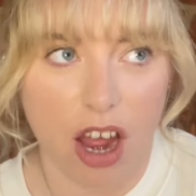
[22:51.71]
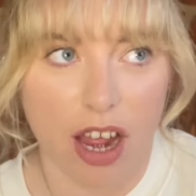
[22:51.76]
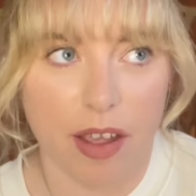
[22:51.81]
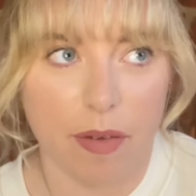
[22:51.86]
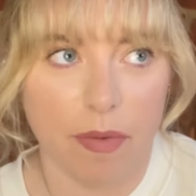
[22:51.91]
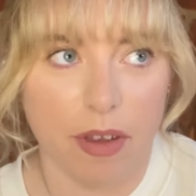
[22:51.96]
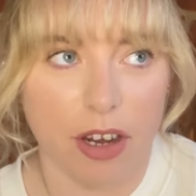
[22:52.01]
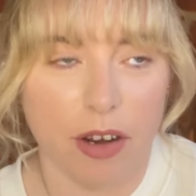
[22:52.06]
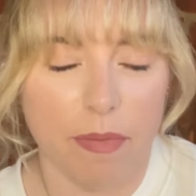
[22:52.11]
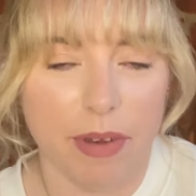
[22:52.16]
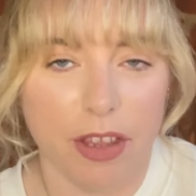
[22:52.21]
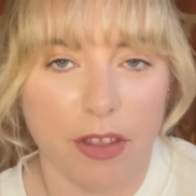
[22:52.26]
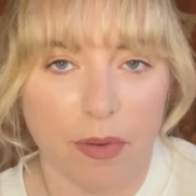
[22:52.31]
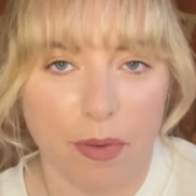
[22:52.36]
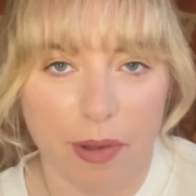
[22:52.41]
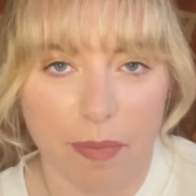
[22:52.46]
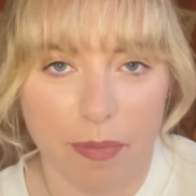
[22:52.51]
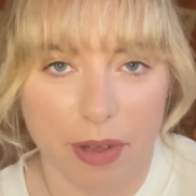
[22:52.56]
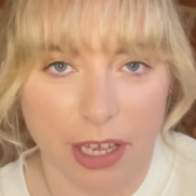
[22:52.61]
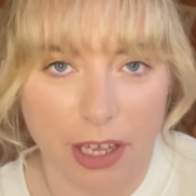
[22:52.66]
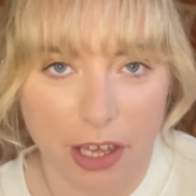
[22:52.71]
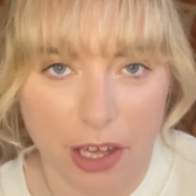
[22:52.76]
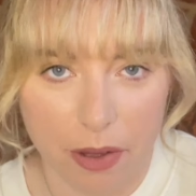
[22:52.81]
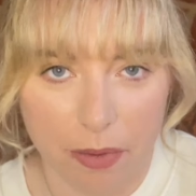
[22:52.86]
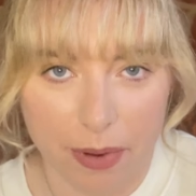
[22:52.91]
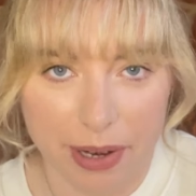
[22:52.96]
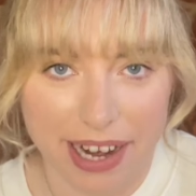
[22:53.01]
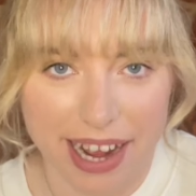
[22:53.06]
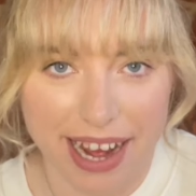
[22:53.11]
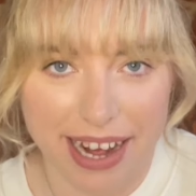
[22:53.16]
I am going to be doing my
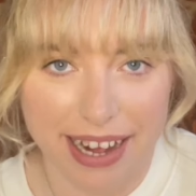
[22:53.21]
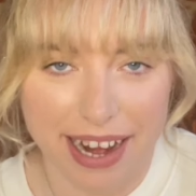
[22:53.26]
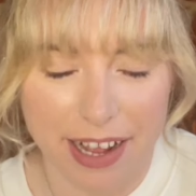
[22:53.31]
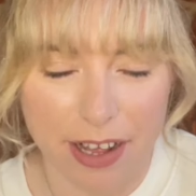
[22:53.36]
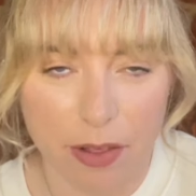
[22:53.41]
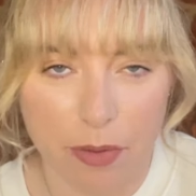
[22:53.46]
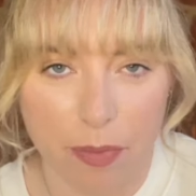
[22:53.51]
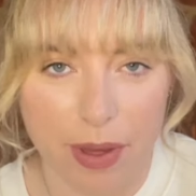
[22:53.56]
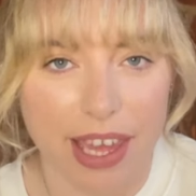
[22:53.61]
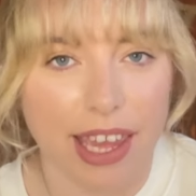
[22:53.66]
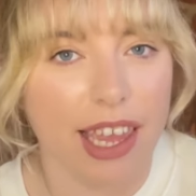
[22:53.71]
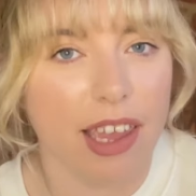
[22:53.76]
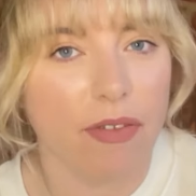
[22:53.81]
Q&A next week.